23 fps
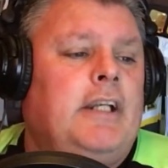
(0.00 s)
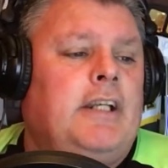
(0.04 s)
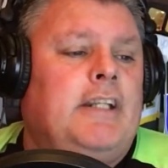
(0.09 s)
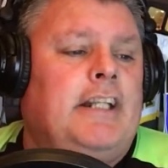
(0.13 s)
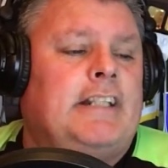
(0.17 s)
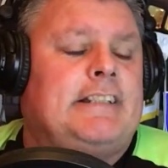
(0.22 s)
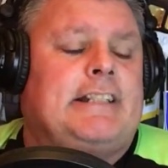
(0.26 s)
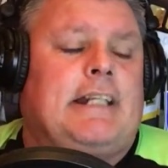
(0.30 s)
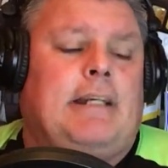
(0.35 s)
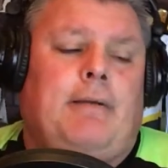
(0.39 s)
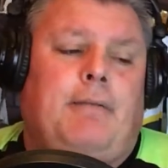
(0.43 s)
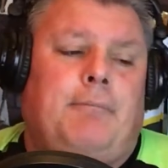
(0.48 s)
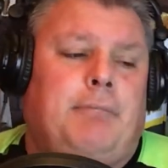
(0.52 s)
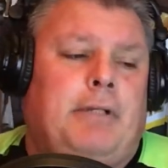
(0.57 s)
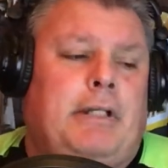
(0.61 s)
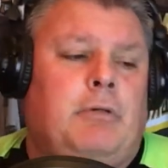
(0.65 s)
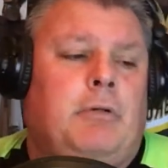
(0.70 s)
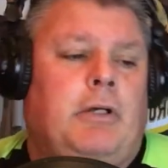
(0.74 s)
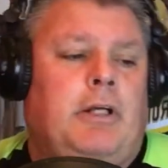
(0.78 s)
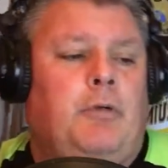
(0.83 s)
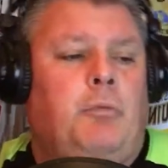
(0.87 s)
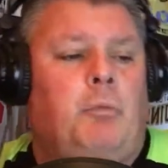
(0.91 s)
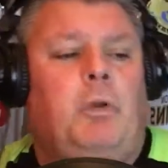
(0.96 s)
That's going to be a big
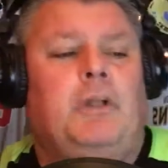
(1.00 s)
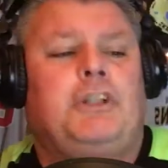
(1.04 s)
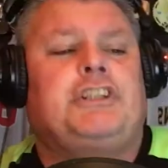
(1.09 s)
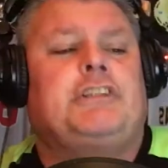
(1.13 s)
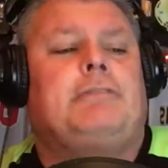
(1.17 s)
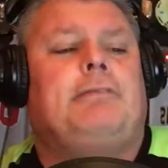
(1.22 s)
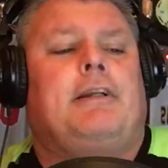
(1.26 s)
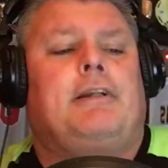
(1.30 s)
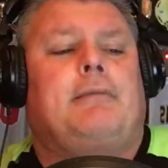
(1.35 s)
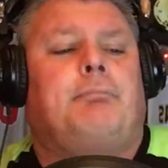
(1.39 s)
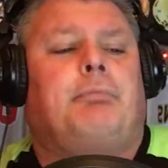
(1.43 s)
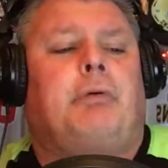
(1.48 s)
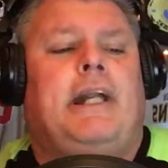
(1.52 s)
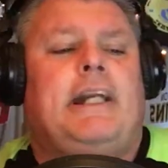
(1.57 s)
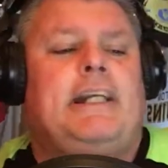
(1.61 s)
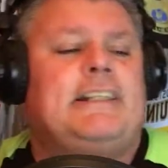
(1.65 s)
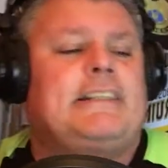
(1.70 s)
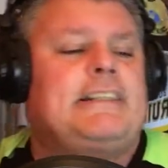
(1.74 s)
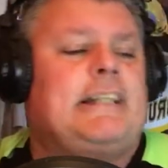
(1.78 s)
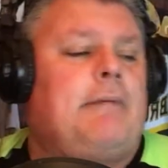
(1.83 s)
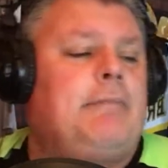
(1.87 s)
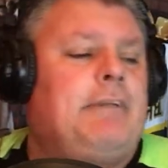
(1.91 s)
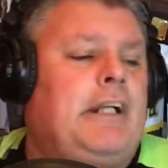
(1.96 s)
one. Will Smith's
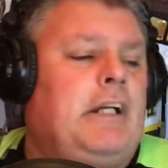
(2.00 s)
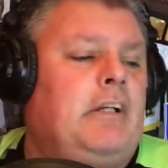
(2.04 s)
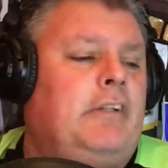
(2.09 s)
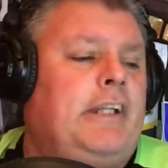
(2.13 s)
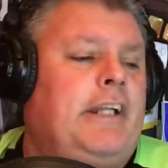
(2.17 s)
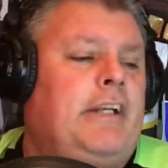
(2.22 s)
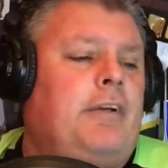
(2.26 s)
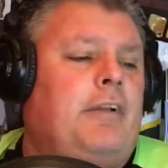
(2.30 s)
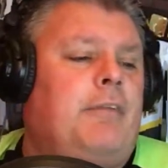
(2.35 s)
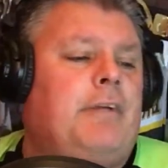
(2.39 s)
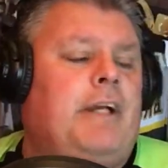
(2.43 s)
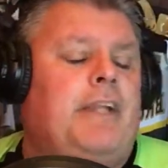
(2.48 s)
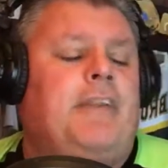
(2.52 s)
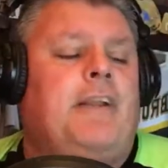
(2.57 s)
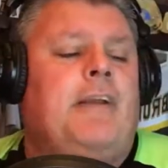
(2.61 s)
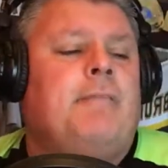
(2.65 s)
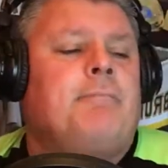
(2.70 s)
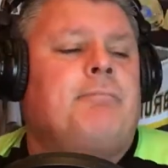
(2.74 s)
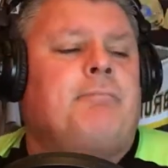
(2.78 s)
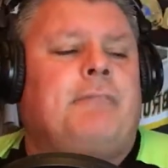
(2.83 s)
Brightest coming out later in the month.